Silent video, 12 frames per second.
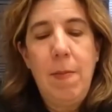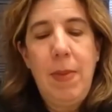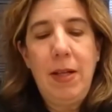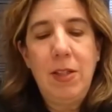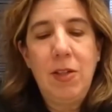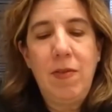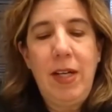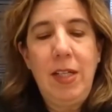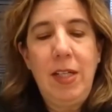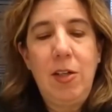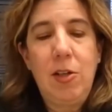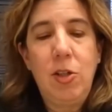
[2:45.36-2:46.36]

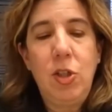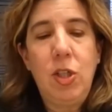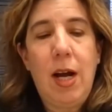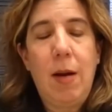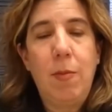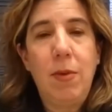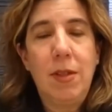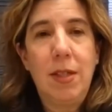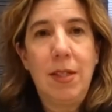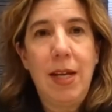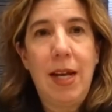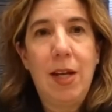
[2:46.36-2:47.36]
Pennsylvania. And her job was
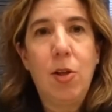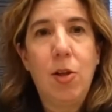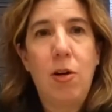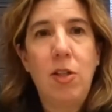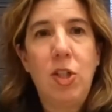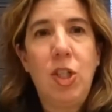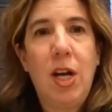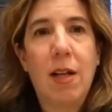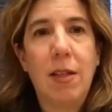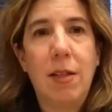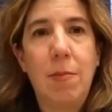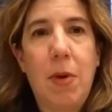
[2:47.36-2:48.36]
to take large
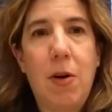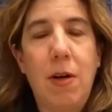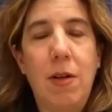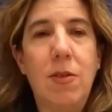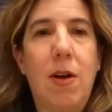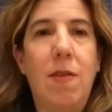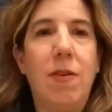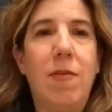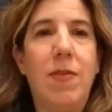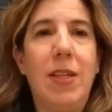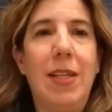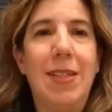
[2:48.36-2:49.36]
chocolate bars off
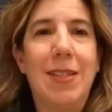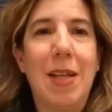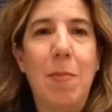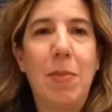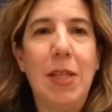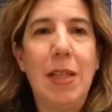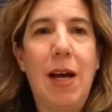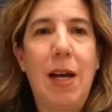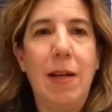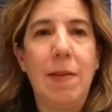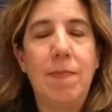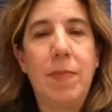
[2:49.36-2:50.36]
of the assembly
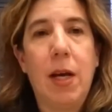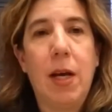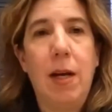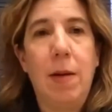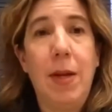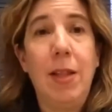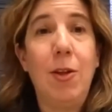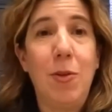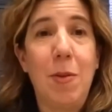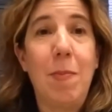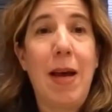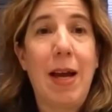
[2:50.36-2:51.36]
line and
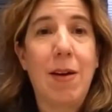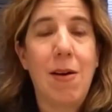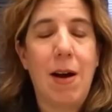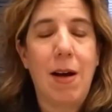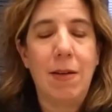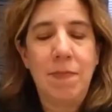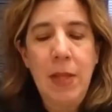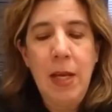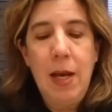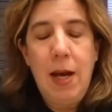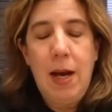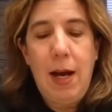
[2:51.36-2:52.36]
load them back on
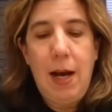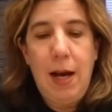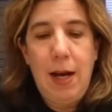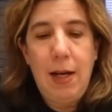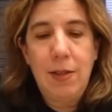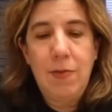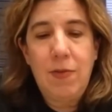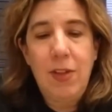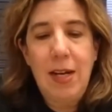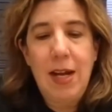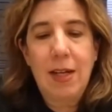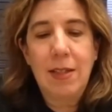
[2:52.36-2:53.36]
for
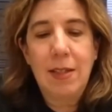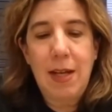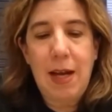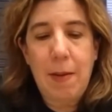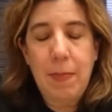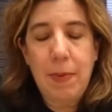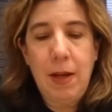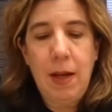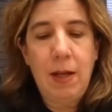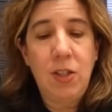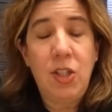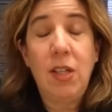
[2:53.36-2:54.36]
the next step.
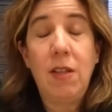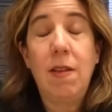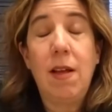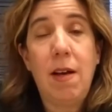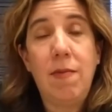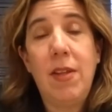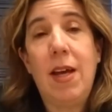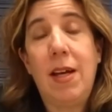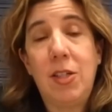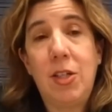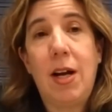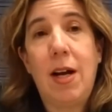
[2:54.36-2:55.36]
And she loved
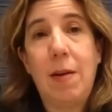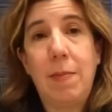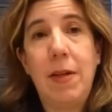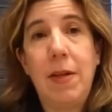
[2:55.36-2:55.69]
that job.